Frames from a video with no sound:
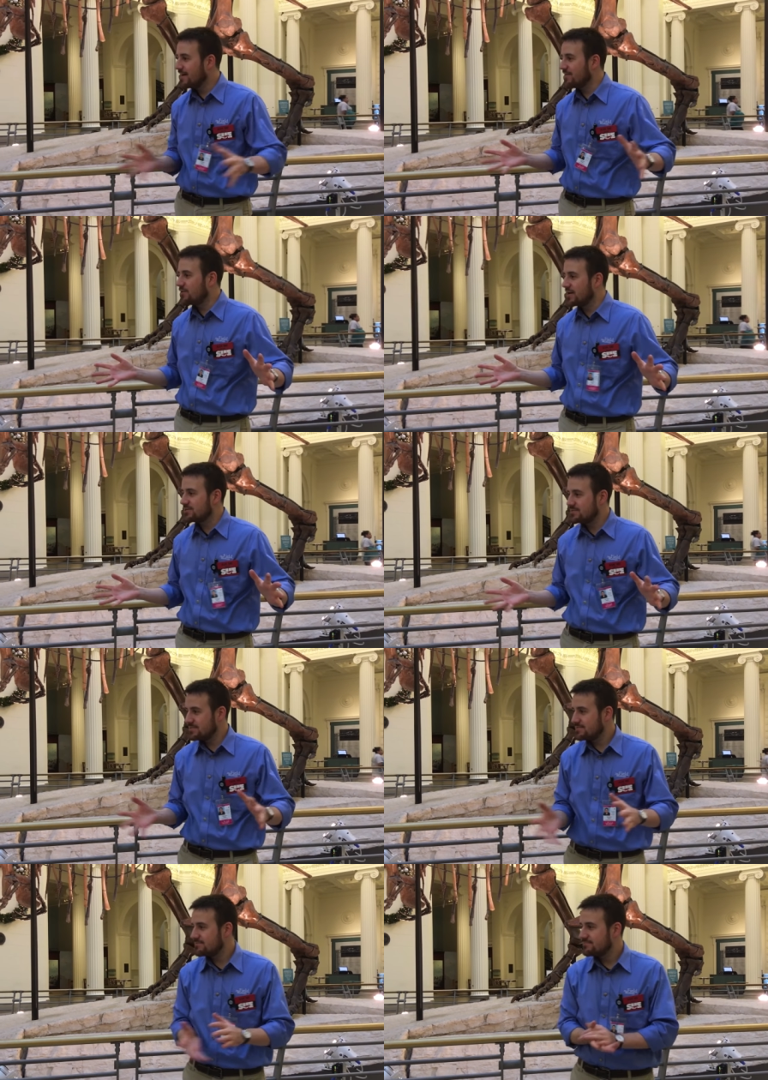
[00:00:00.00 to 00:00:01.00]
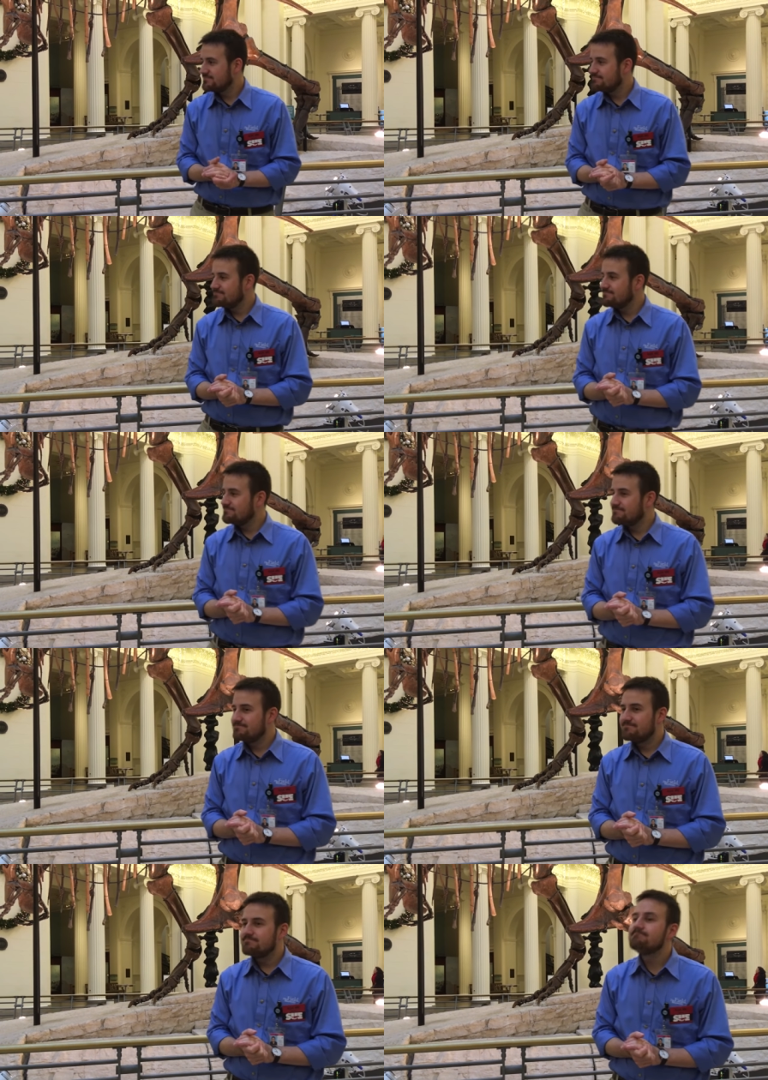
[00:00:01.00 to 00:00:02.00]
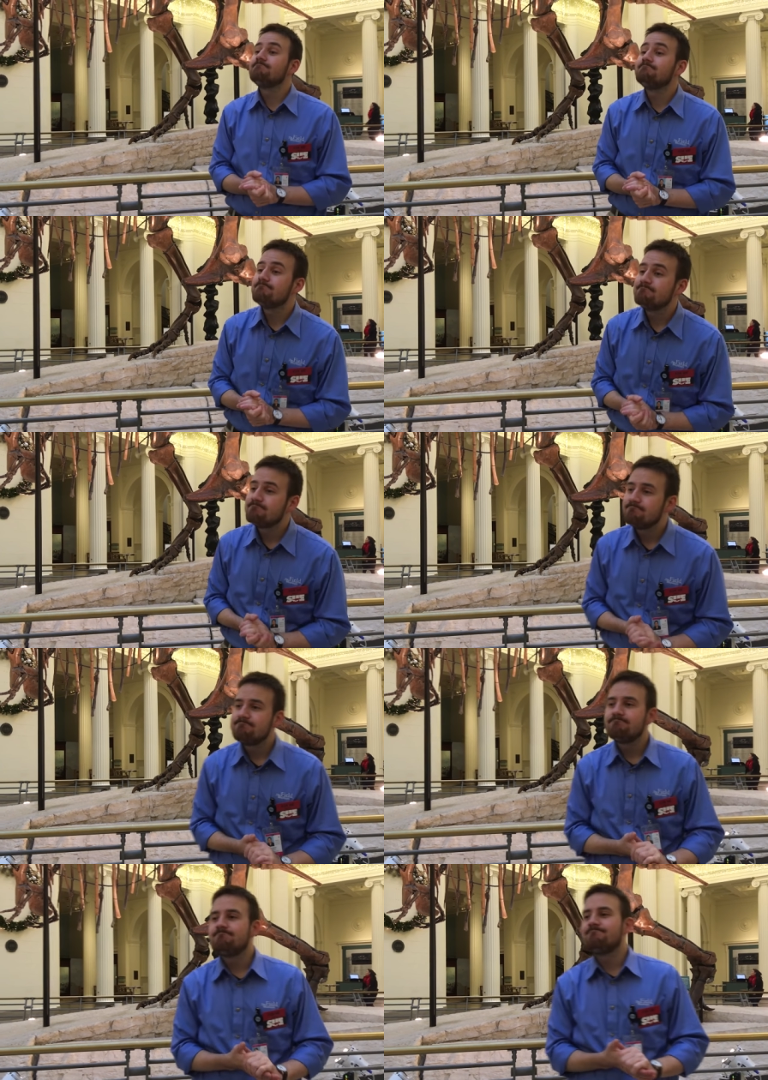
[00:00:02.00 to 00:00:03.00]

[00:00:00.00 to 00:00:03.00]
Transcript: Any other questions? Do you think they fell down a lot?